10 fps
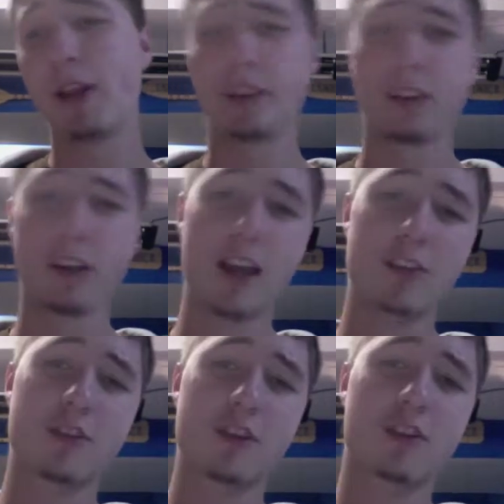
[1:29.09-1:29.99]
And then the
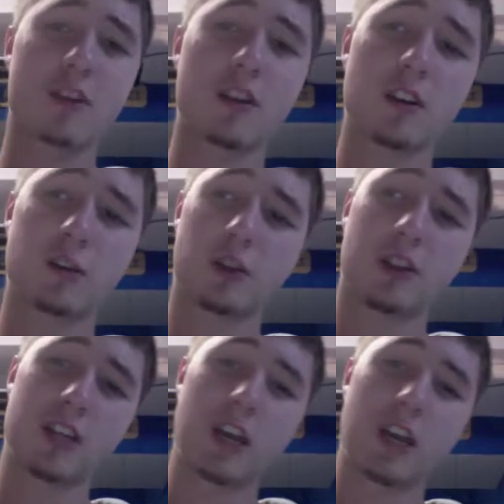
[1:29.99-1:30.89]
last section is where
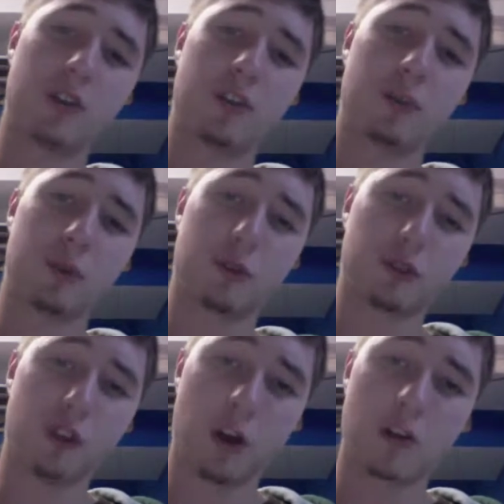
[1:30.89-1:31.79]
the town is, where you
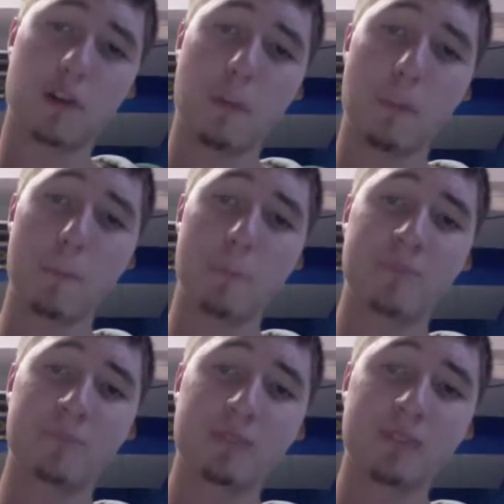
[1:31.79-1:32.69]
start.
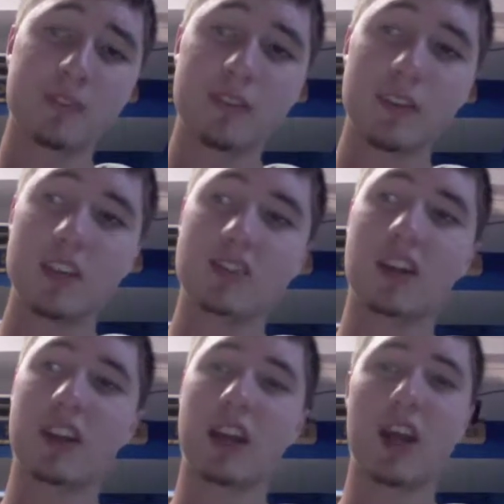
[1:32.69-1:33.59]
It's kind
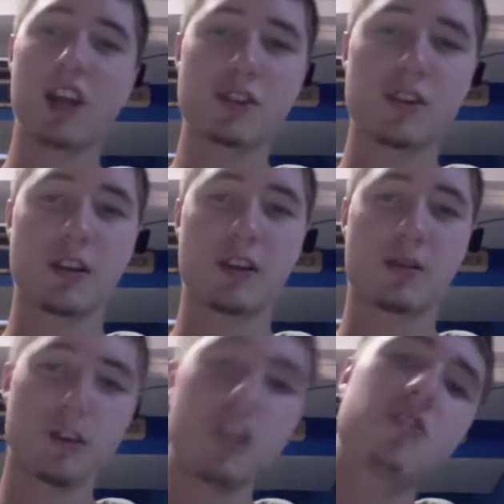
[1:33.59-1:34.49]
of the edge of the
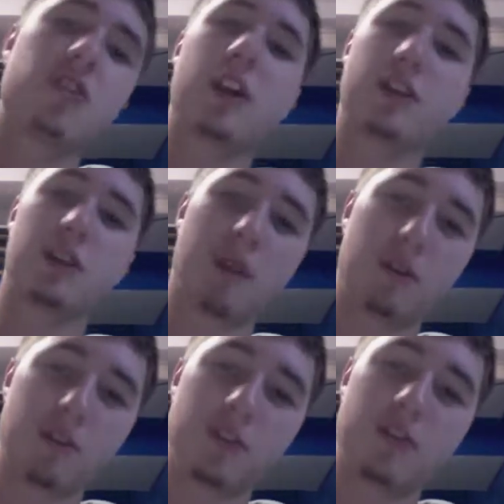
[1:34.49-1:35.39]
eastern edge of the
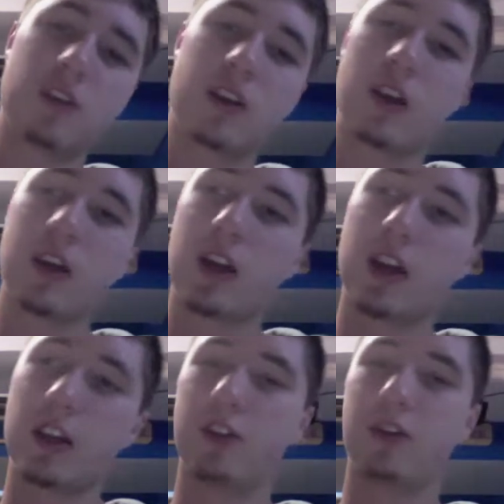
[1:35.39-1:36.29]
mountains,
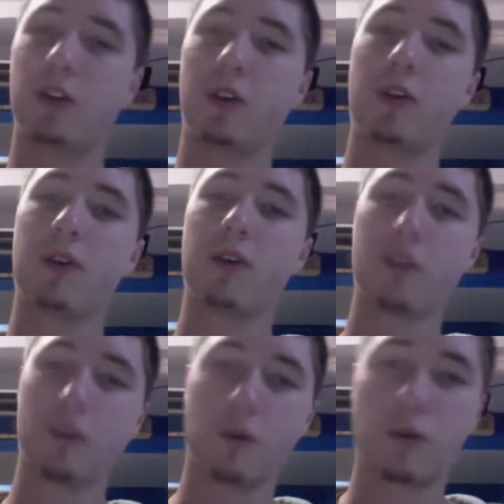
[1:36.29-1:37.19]
and to the
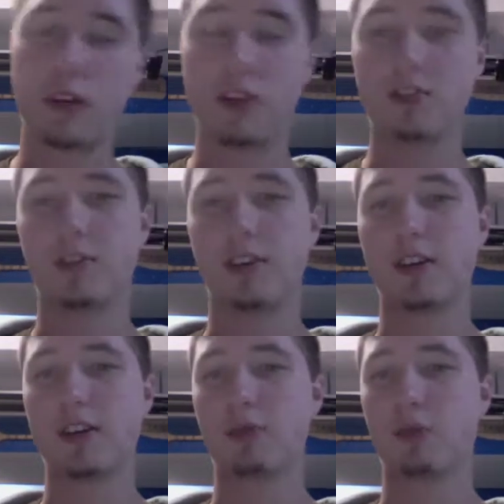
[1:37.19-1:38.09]
east of
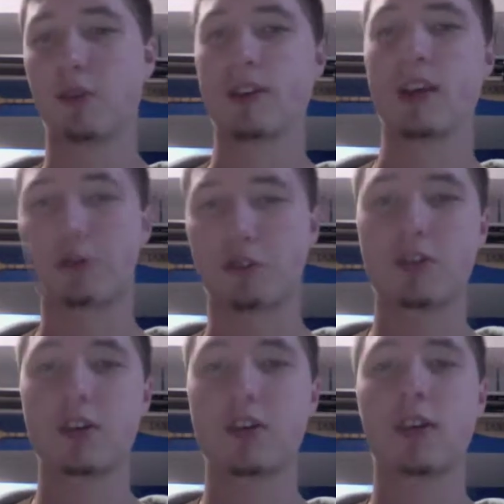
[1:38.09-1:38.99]
it is more
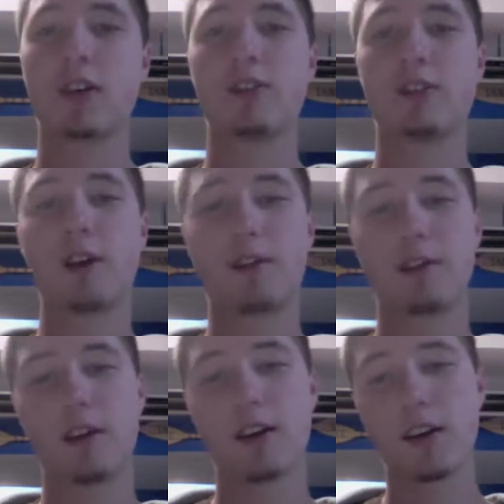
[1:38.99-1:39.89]
desert and stuff.
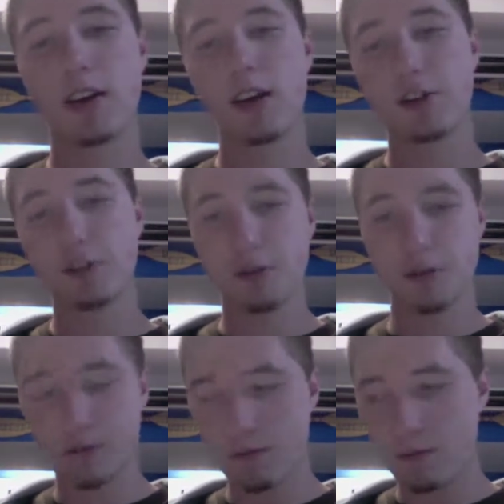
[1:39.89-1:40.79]
So you
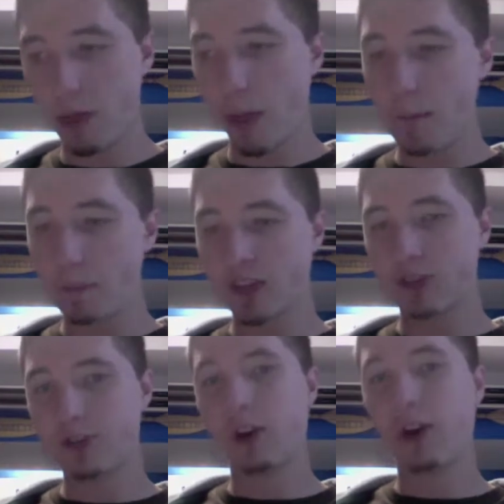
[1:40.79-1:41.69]

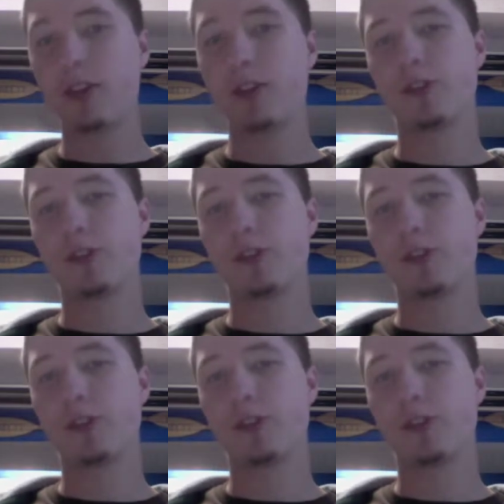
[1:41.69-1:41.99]
start out in this